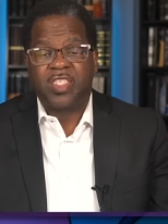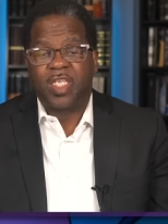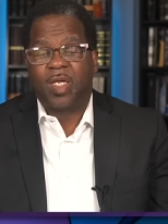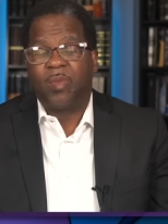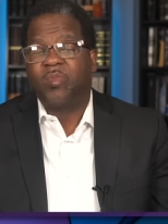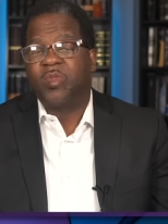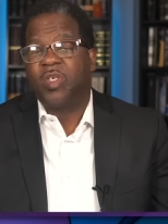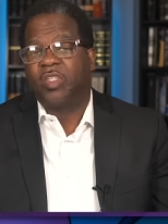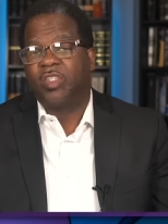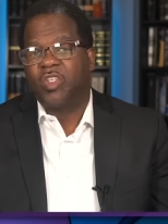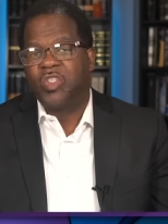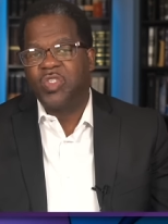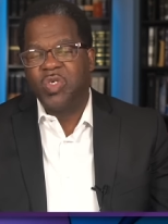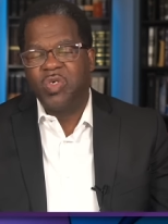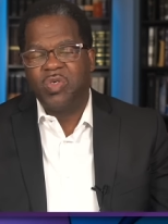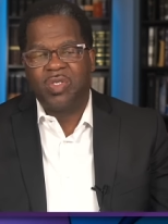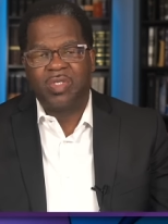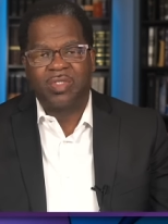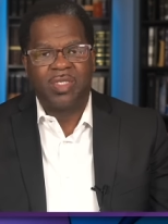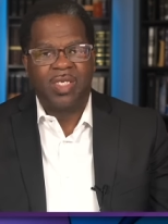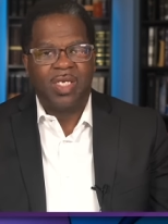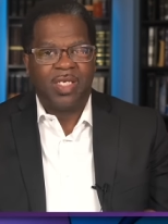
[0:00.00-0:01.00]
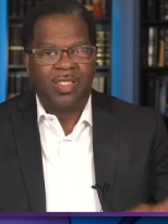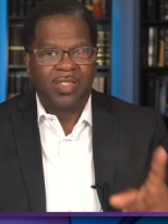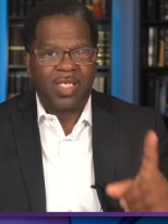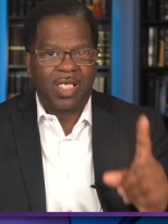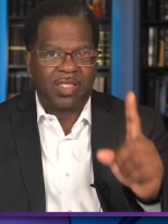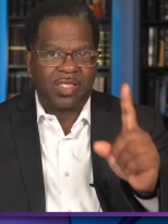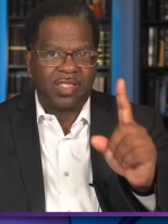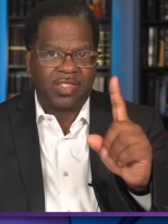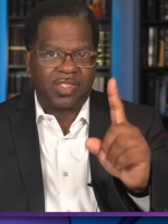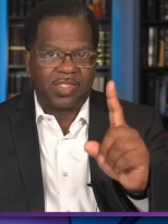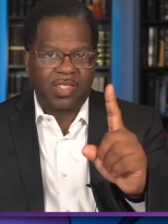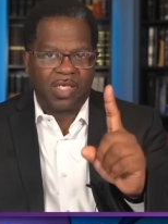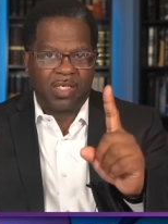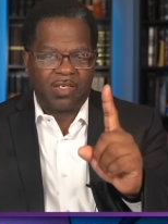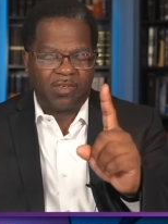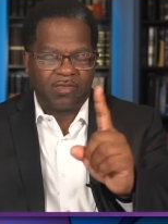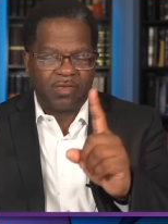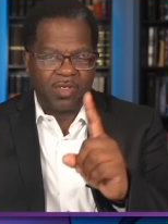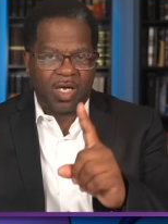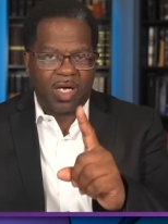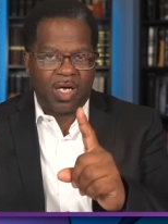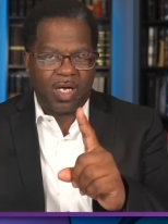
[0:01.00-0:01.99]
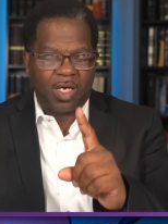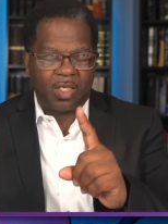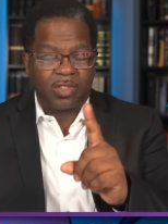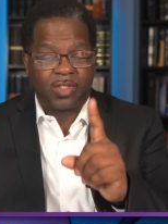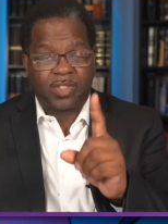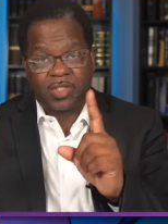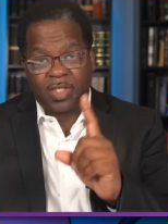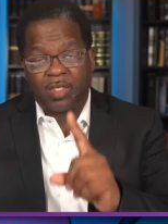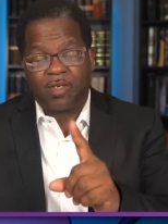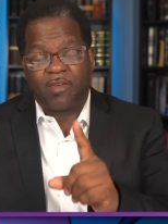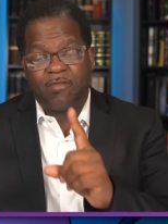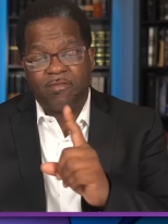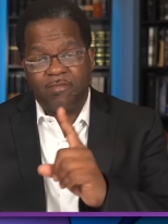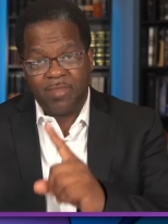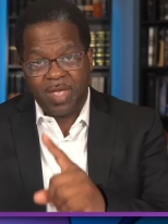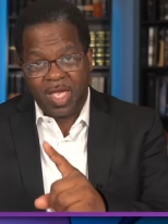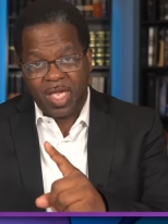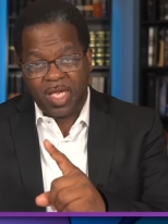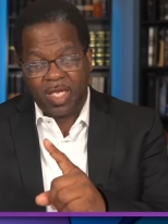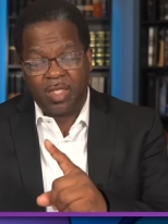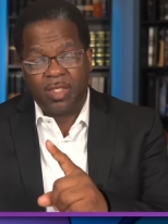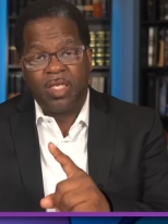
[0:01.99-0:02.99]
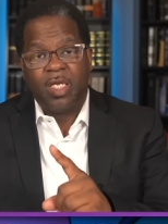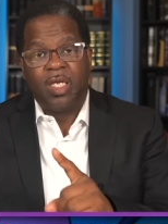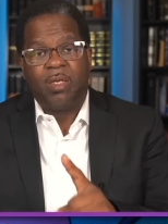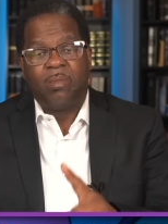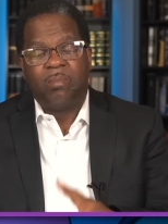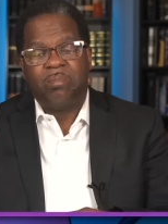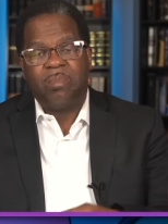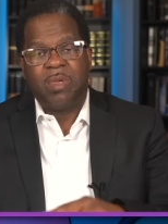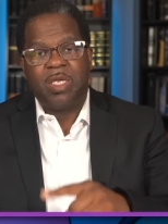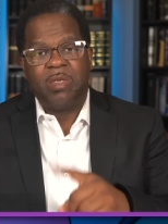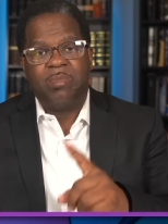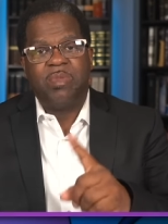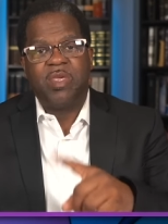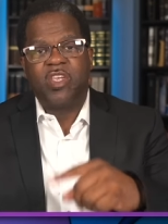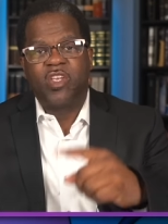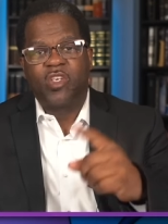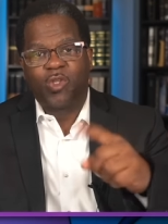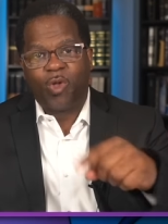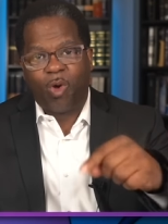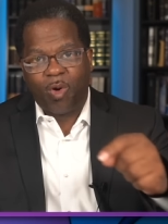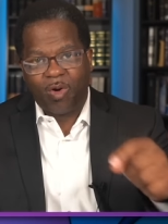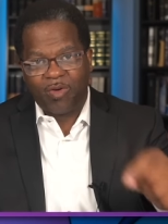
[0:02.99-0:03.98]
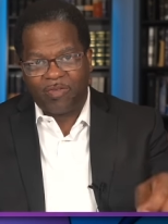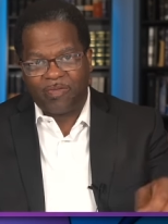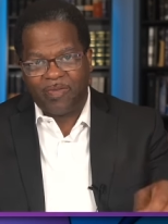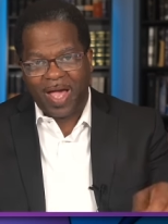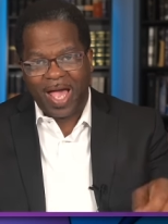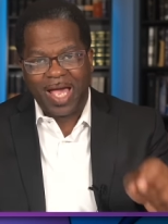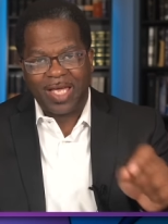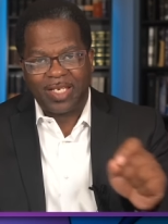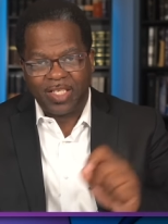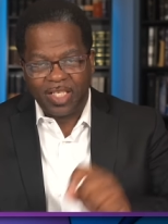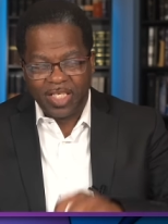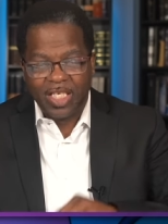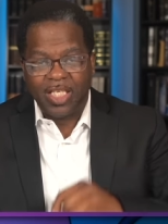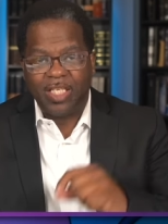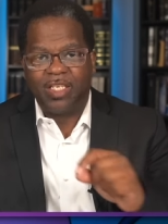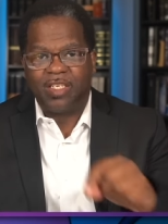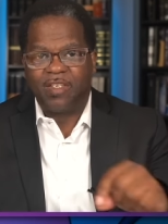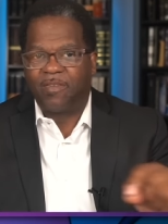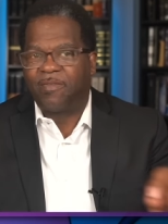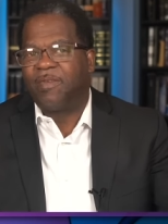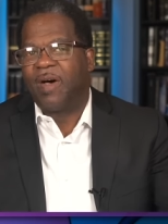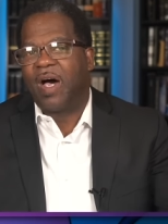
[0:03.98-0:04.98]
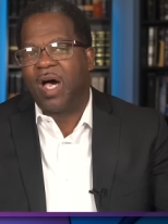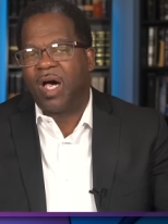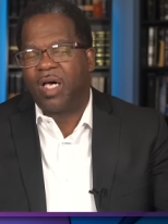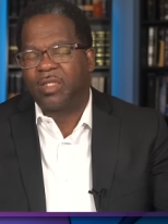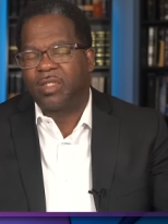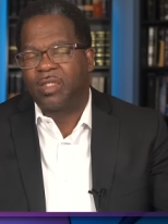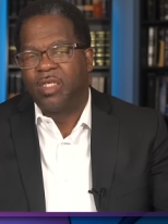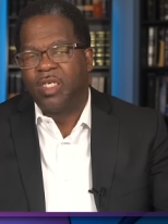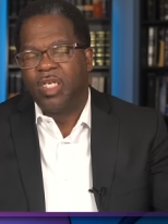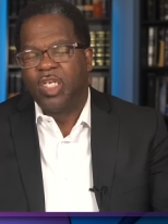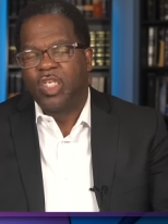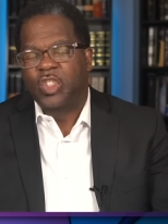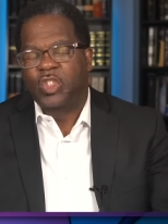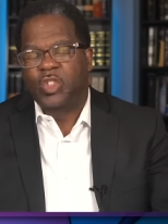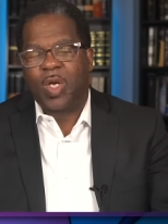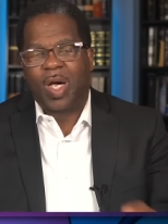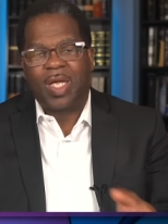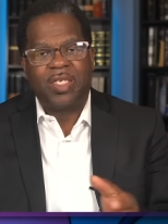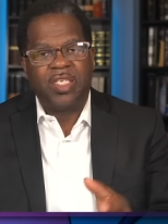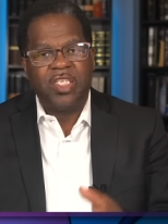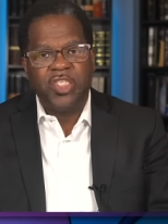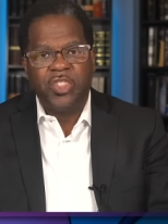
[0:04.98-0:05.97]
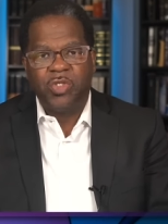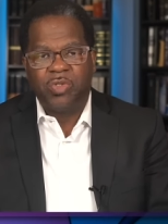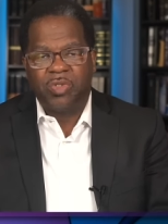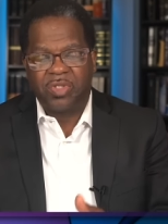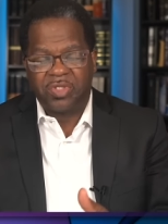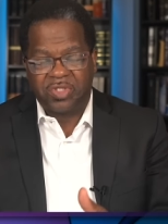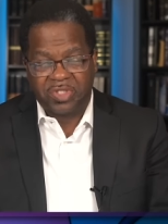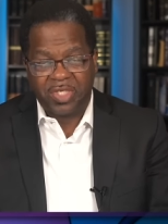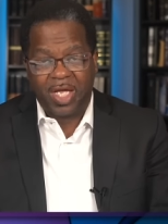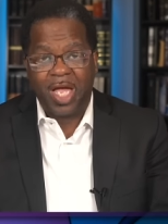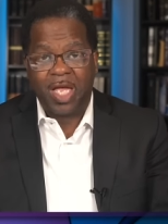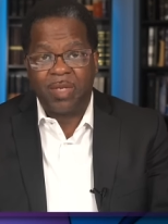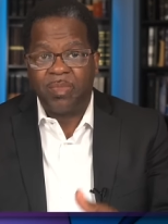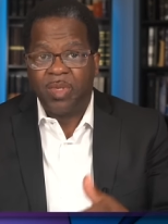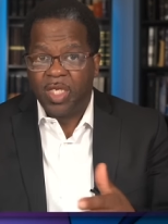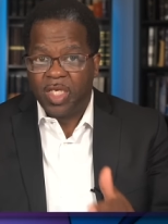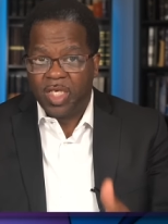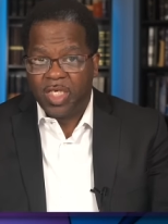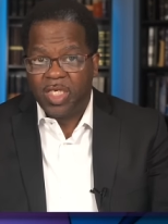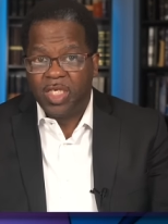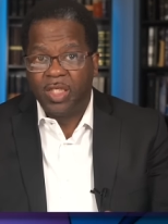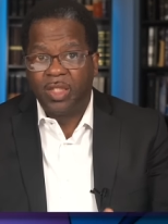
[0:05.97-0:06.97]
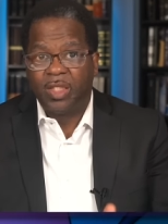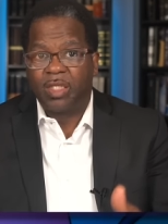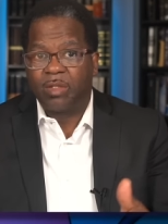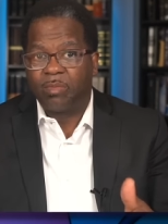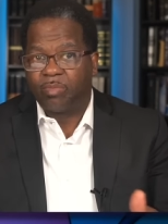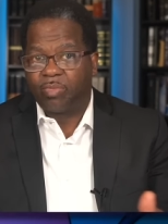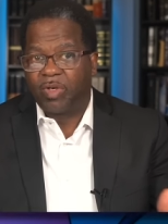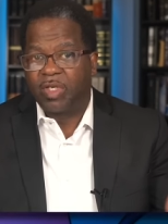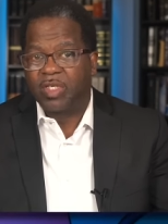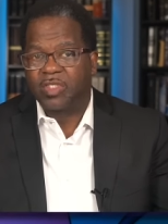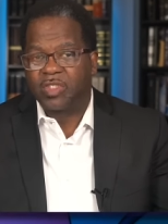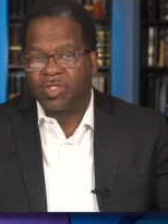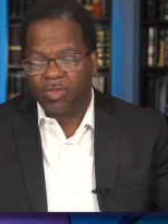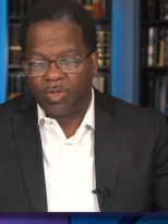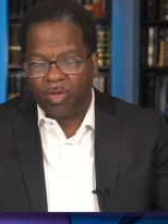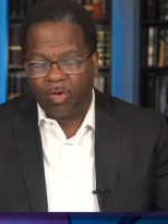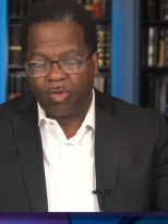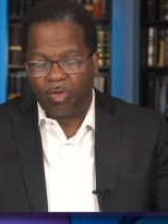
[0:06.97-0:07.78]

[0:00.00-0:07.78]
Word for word: he said, I'm going to do this that the Son of God, Son of Man, may be glorified in the Father. So I need you to type, healing brings